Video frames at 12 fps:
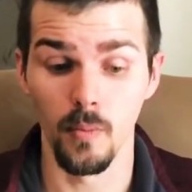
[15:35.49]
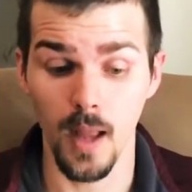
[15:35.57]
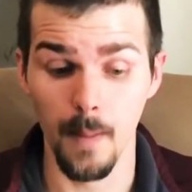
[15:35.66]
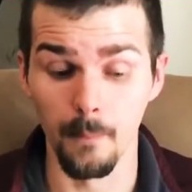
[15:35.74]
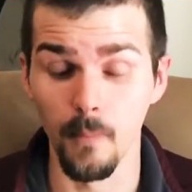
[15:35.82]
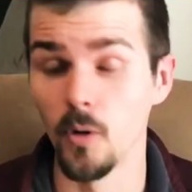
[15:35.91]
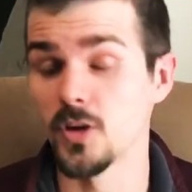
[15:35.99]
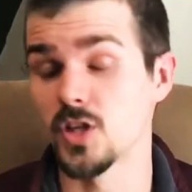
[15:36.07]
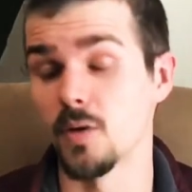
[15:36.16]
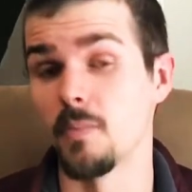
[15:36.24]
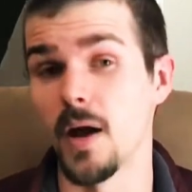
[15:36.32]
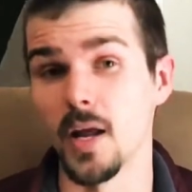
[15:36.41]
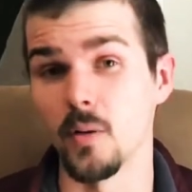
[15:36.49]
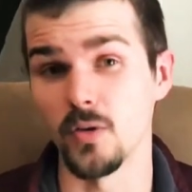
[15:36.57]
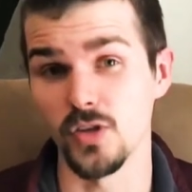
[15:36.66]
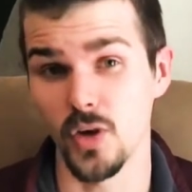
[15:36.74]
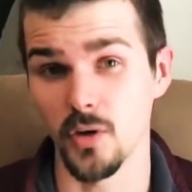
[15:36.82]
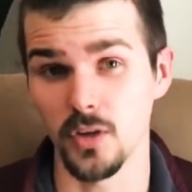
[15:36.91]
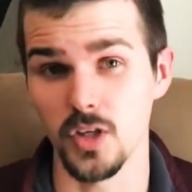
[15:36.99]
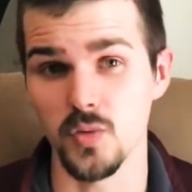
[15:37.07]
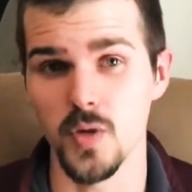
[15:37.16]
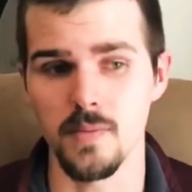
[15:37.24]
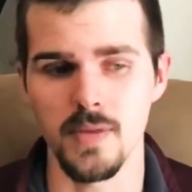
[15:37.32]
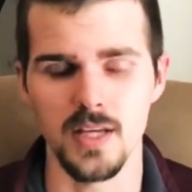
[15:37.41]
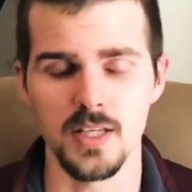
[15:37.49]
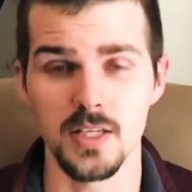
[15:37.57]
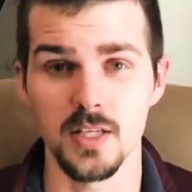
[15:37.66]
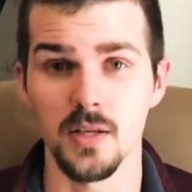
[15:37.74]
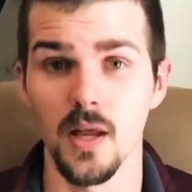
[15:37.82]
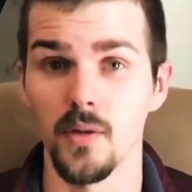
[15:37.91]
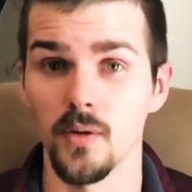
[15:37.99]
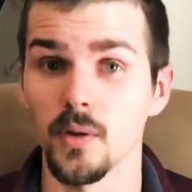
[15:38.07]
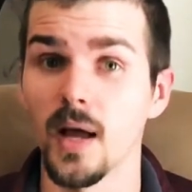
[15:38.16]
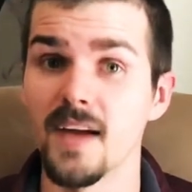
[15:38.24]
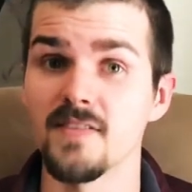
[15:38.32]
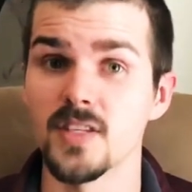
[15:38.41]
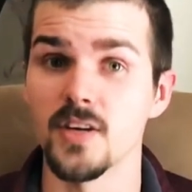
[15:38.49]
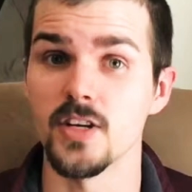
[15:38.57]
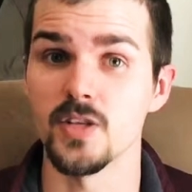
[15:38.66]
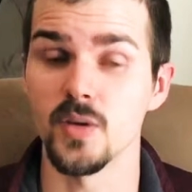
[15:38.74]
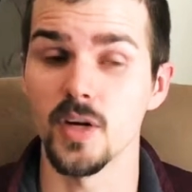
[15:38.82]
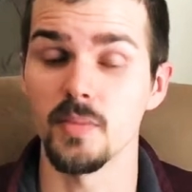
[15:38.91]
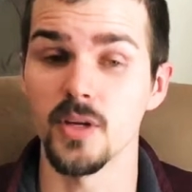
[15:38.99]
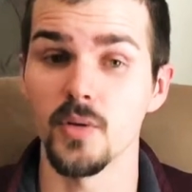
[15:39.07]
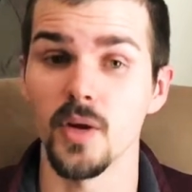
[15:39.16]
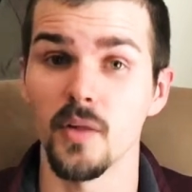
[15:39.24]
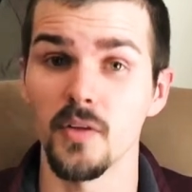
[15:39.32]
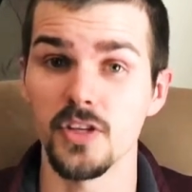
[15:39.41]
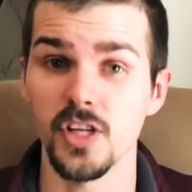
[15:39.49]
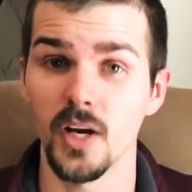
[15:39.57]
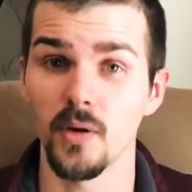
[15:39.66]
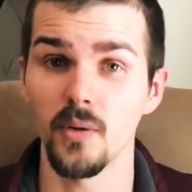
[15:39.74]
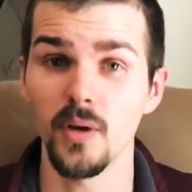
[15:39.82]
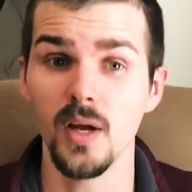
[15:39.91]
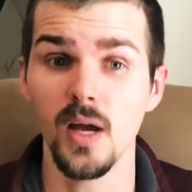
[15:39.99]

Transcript: am more so betting will start this week because it's another live series we're going to be doing on the channel.